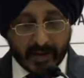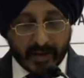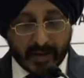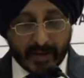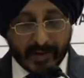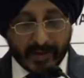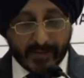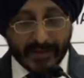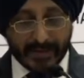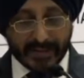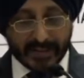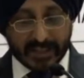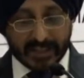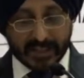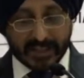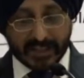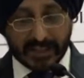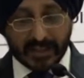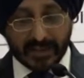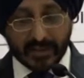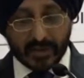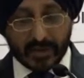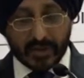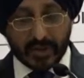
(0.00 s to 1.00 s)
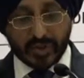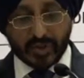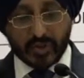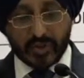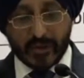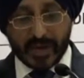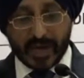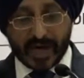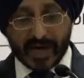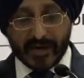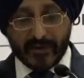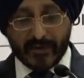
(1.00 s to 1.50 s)
Professor Santosh
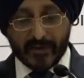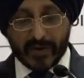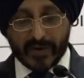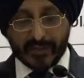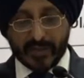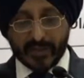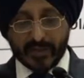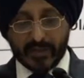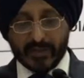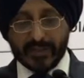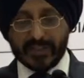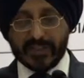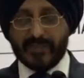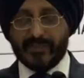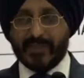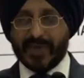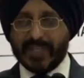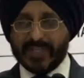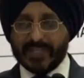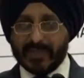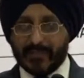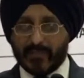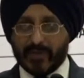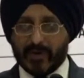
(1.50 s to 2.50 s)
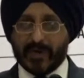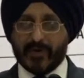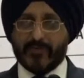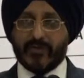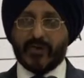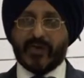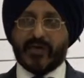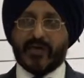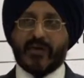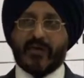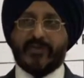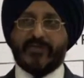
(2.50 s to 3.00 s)
Kumar from the university, please applaud for
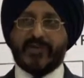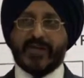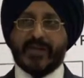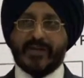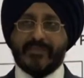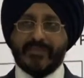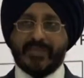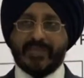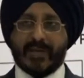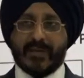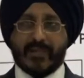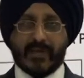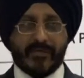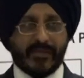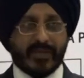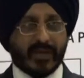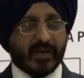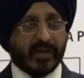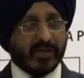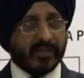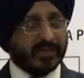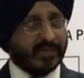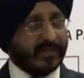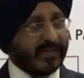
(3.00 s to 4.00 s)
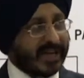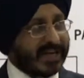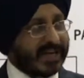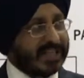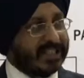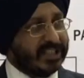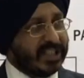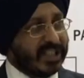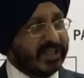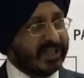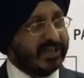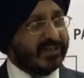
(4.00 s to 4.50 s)
all of them, some of the very
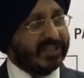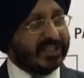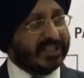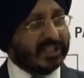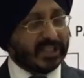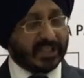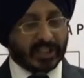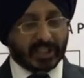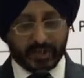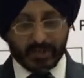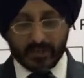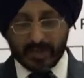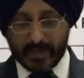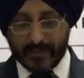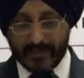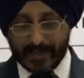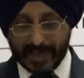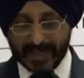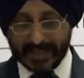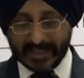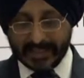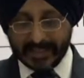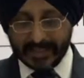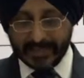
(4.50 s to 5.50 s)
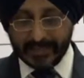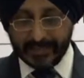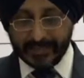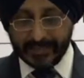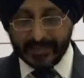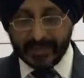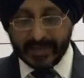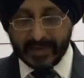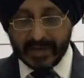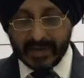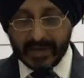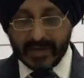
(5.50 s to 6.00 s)
senior researchers who are present.
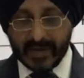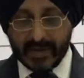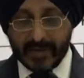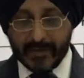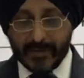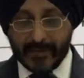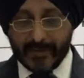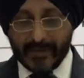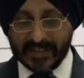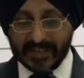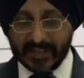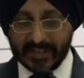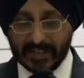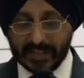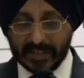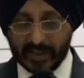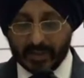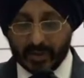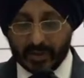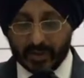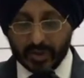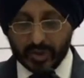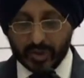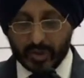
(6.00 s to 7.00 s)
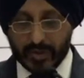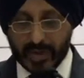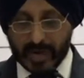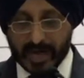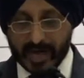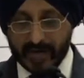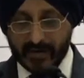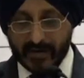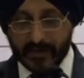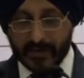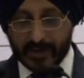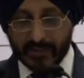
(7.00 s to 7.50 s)
Professor Santosh
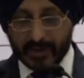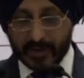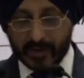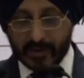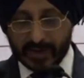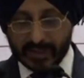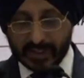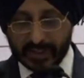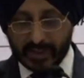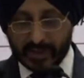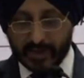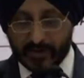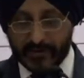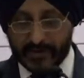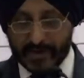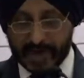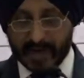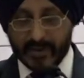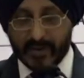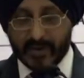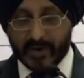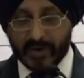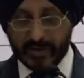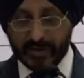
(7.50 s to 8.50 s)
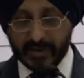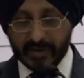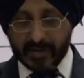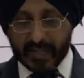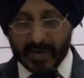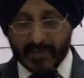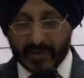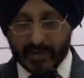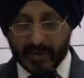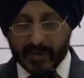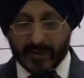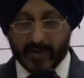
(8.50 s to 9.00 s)
Kumar from the University of Bangalore,
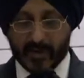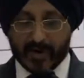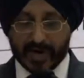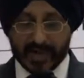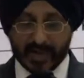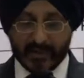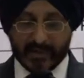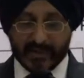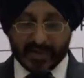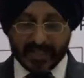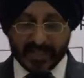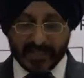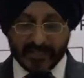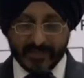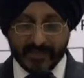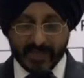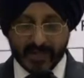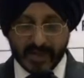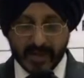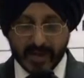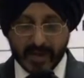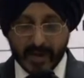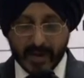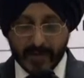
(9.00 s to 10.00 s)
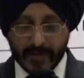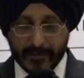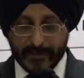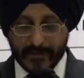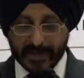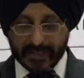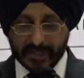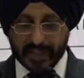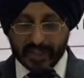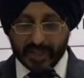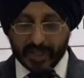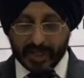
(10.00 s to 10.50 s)
keep on applauding for them.
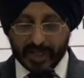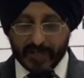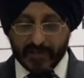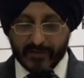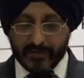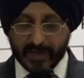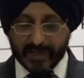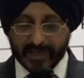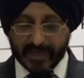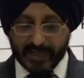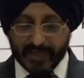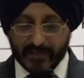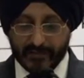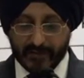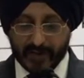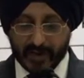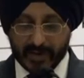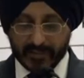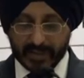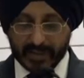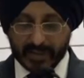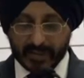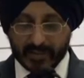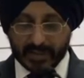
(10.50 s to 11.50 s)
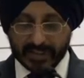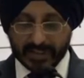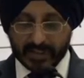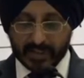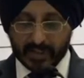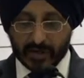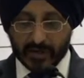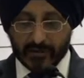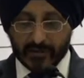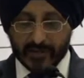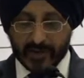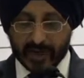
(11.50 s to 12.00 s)
Professor Chancellor from the
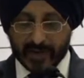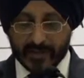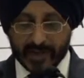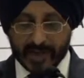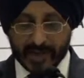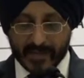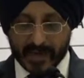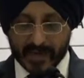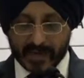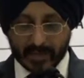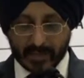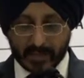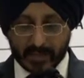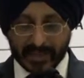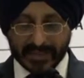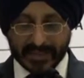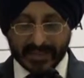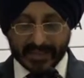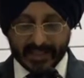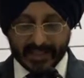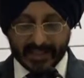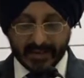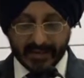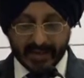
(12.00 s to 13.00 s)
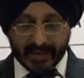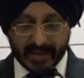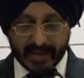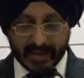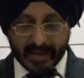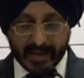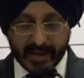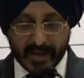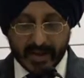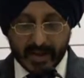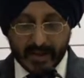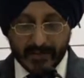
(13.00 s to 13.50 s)
University of Alabama, USA.
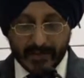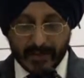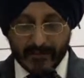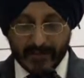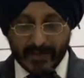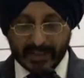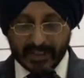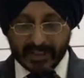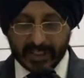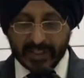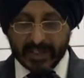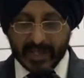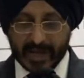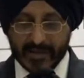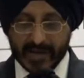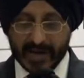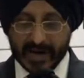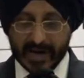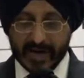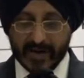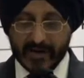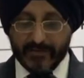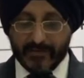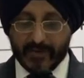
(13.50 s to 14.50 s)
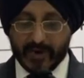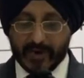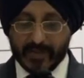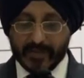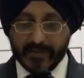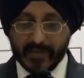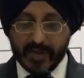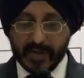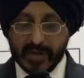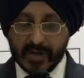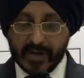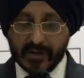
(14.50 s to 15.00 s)
Professor Genaral from
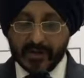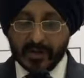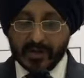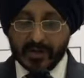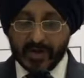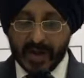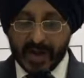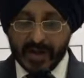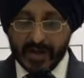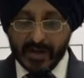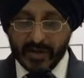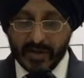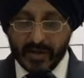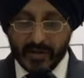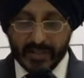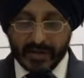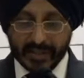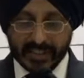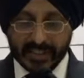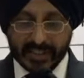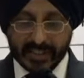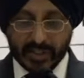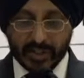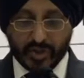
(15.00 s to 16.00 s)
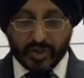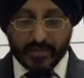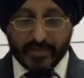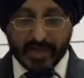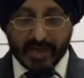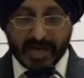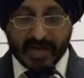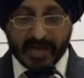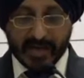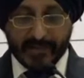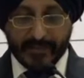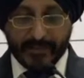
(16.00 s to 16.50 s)
Coudrage University,
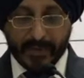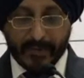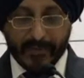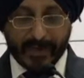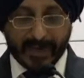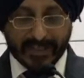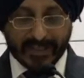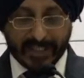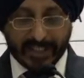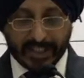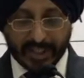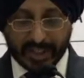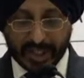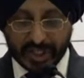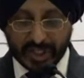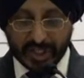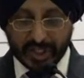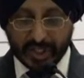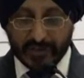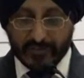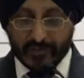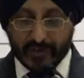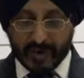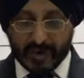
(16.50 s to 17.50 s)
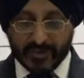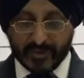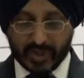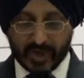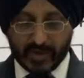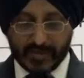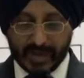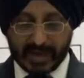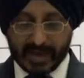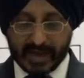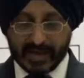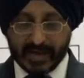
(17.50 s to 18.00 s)
Japan. Professor Shinji from
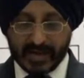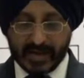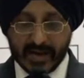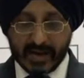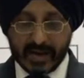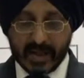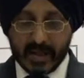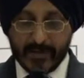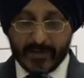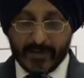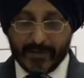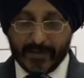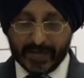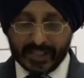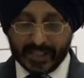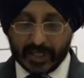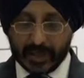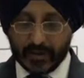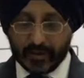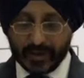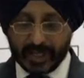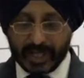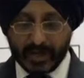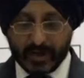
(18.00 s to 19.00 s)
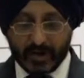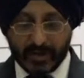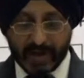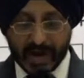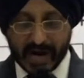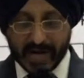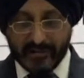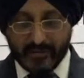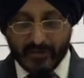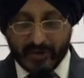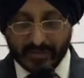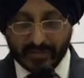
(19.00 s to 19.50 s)
Japan. Professor Uday
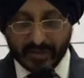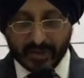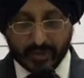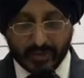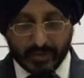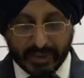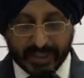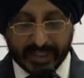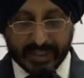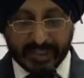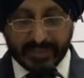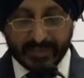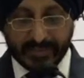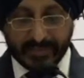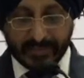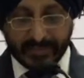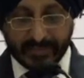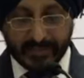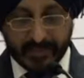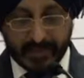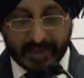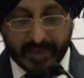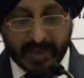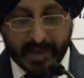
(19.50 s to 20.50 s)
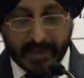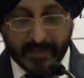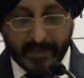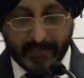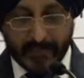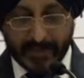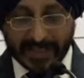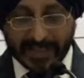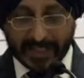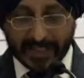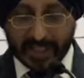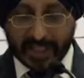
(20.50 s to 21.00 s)
Kumar from Sweden.
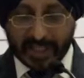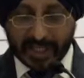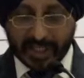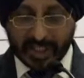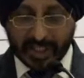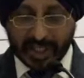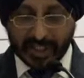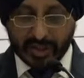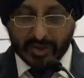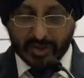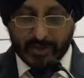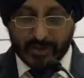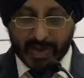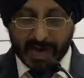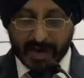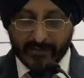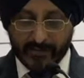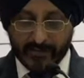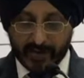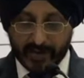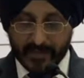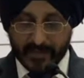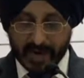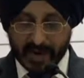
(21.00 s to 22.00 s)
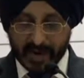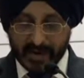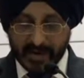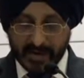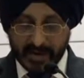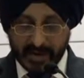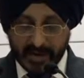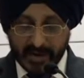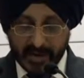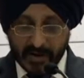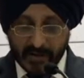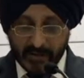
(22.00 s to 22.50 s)
Professor Ajit Kumar Verma
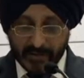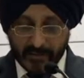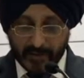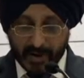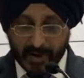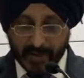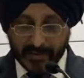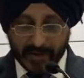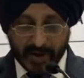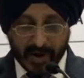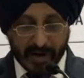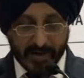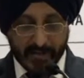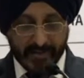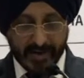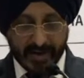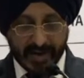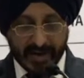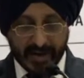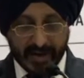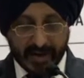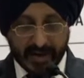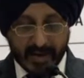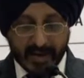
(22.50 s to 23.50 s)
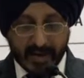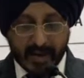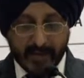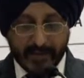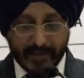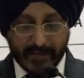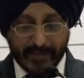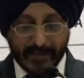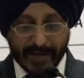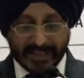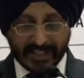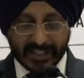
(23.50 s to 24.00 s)
from Norway.
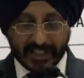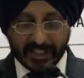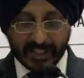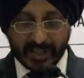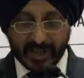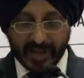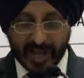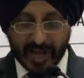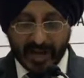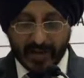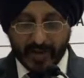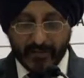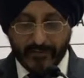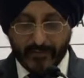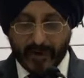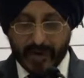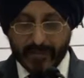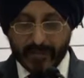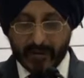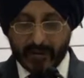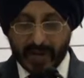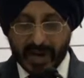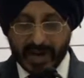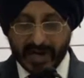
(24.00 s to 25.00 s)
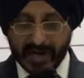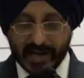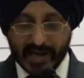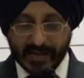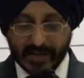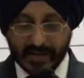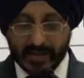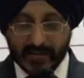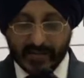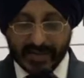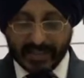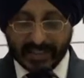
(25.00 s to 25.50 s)
Professor Diego from Bavaria
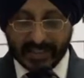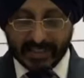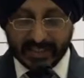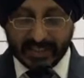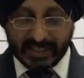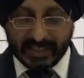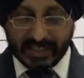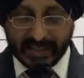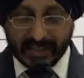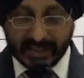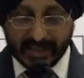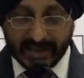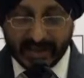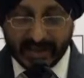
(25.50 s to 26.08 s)
University.